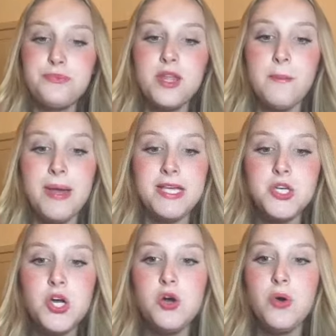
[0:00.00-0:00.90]

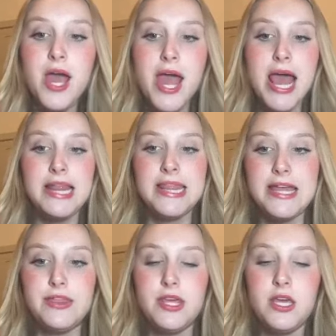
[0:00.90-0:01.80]
Mexico
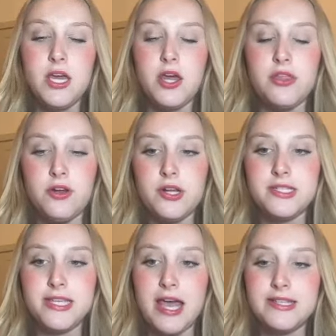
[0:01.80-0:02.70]
led the third
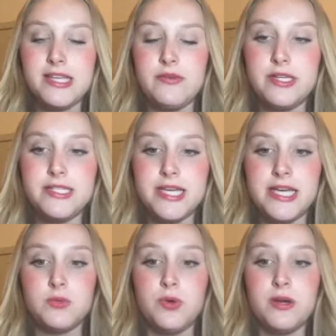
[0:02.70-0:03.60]
set
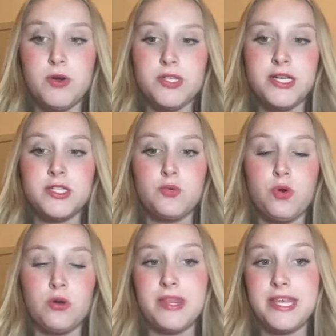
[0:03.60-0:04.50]
7-6 when Merzik
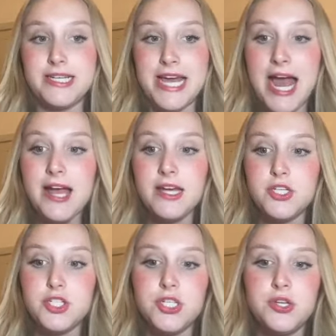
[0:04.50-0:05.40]
scored with an attack.
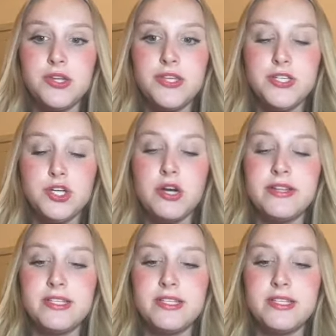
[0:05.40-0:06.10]
She took the serve and